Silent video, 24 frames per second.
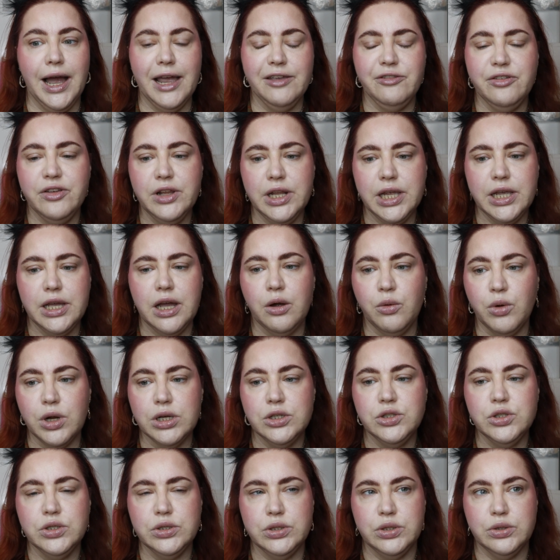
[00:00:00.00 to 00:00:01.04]
I feel like I
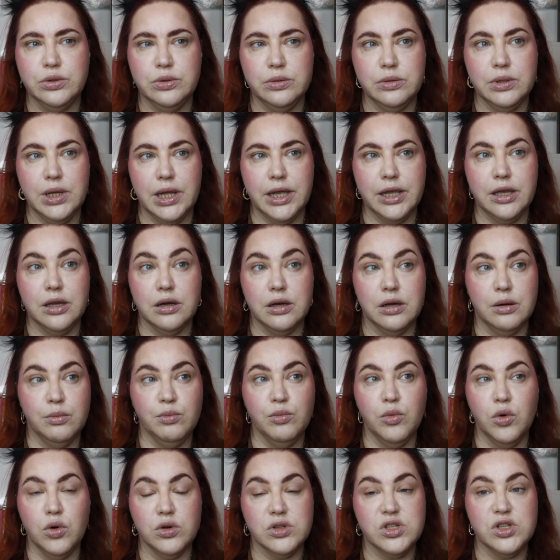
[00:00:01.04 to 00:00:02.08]
want to do like a
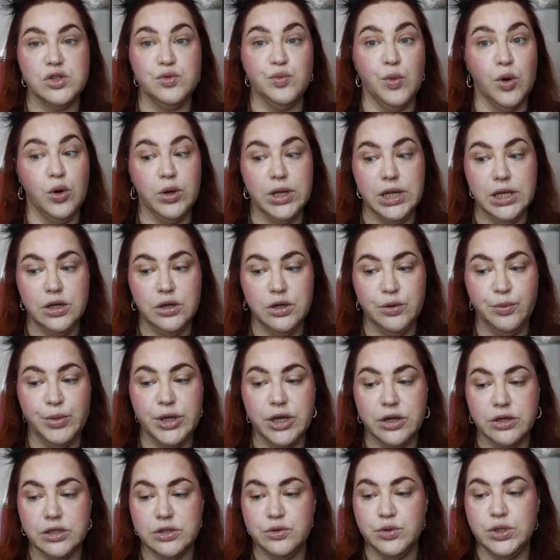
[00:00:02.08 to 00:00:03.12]
more smoky look
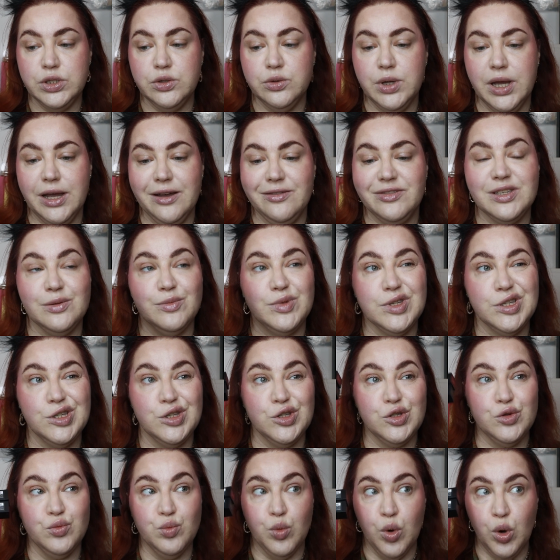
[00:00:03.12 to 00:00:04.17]
because we do have some
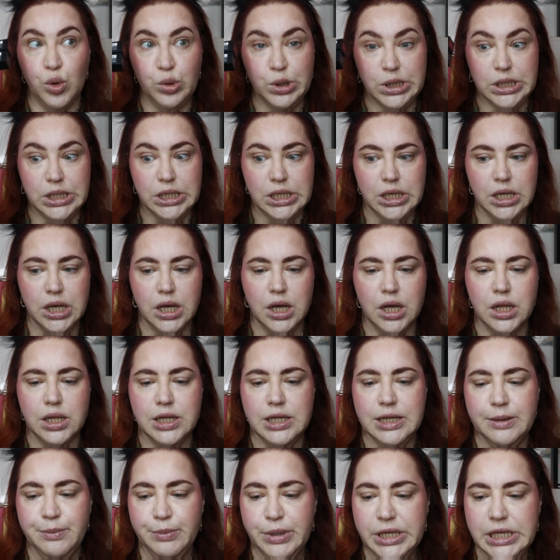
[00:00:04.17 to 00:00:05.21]
smoky
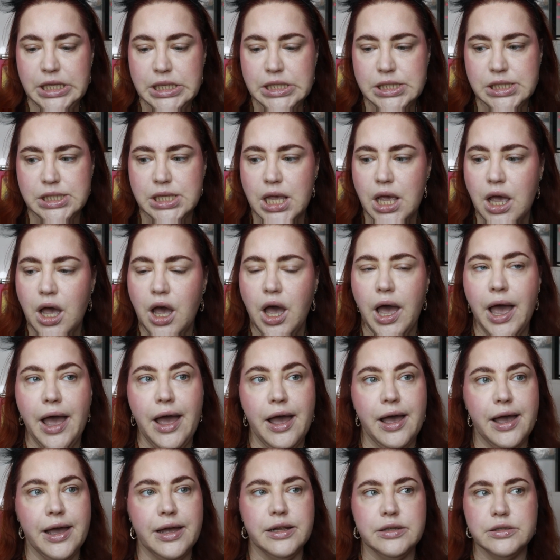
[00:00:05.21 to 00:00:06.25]
lippies
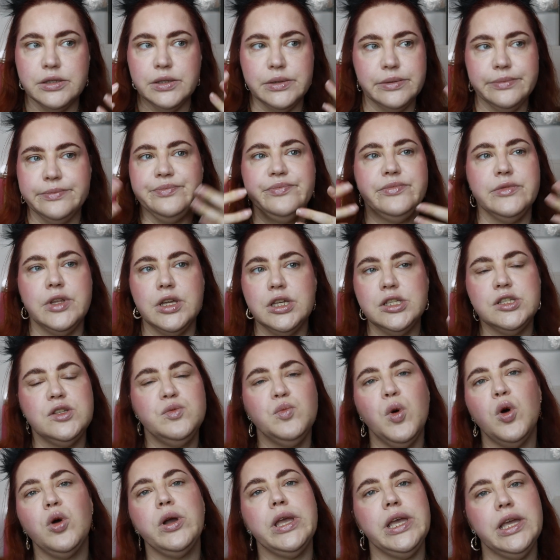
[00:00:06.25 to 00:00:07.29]
and a
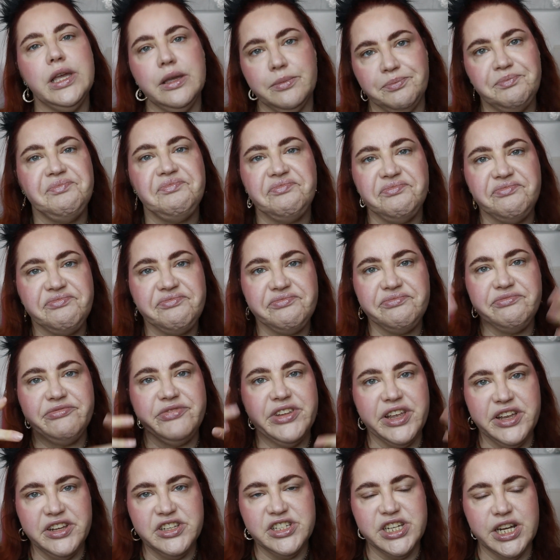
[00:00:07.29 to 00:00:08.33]
smoky
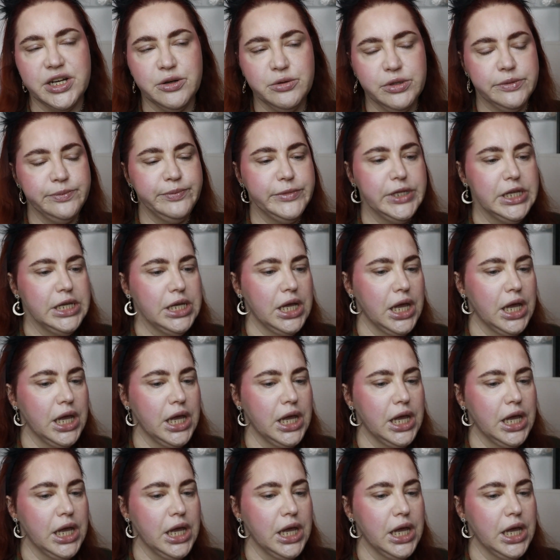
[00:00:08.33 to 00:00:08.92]
in general.